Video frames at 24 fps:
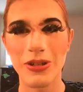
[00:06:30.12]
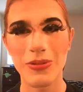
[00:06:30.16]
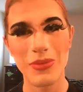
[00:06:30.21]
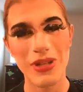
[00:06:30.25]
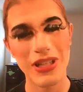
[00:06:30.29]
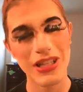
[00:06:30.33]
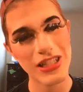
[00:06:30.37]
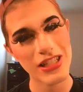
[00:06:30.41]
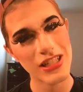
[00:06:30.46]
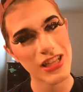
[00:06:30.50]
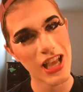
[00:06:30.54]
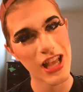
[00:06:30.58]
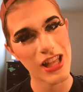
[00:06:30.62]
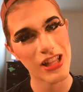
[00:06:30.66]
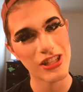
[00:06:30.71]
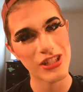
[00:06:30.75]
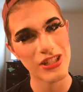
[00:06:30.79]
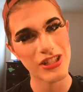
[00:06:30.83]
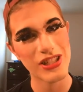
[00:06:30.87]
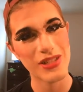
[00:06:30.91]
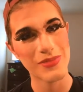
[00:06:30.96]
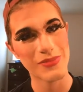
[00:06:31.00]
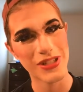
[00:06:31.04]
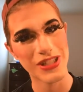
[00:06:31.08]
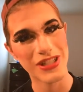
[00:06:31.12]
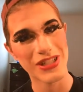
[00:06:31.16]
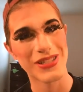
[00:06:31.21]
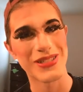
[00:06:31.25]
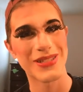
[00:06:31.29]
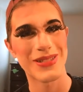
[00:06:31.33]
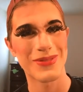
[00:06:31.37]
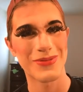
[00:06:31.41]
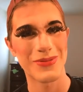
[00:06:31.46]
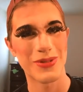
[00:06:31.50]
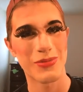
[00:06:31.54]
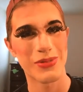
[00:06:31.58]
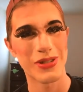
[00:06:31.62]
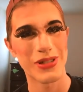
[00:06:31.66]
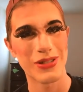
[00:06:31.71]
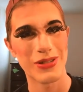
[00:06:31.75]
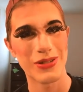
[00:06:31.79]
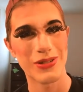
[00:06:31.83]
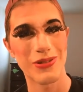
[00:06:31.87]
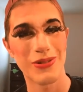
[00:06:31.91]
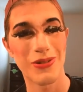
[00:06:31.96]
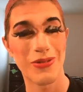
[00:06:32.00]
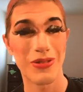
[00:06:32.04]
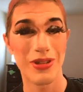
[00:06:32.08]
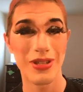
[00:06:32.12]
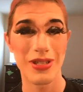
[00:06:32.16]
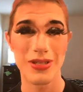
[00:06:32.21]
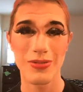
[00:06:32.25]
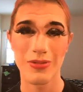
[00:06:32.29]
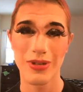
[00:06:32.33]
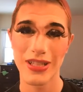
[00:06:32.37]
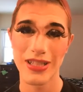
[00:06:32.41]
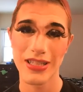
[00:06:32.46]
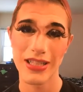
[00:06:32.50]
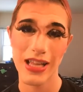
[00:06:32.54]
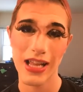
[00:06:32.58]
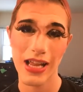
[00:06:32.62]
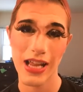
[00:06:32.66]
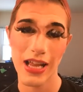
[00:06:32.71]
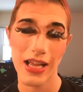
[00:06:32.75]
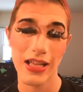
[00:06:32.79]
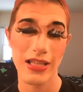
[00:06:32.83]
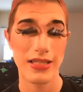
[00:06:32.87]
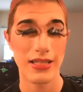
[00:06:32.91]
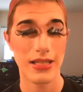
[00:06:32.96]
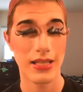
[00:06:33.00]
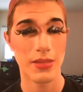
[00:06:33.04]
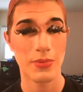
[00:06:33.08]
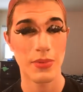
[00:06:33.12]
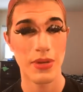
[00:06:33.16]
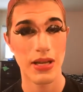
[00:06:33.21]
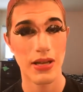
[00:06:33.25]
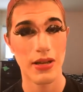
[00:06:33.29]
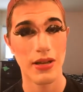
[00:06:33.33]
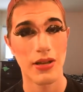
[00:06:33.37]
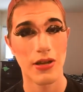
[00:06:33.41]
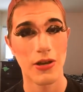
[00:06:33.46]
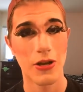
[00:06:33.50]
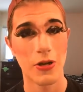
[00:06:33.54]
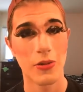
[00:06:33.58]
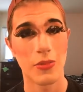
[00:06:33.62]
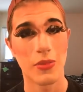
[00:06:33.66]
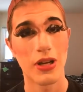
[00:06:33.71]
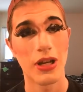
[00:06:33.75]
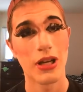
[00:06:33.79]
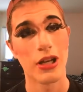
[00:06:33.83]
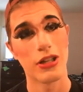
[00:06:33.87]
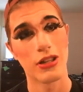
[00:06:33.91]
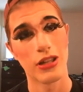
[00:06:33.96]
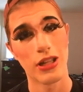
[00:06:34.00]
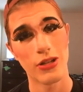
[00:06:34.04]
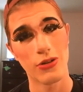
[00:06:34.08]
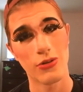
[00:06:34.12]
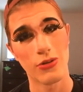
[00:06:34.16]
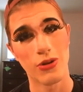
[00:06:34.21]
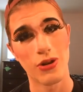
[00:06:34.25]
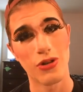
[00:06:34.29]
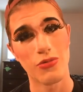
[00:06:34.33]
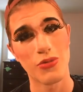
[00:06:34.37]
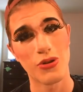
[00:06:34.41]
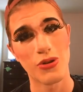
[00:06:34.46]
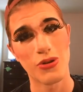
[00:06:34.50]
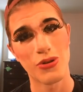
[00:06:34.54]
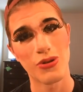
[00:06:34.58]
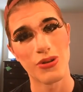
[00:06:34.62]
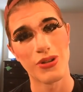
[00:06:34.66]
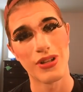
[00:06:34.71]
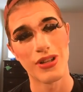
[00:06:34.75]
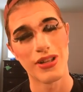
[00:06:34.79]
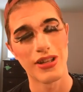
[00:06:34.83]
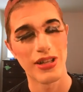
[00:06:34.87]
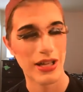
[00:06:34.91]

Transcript: Your mini challenge submissions will be due this Wednesday at 6 p.m. like normal.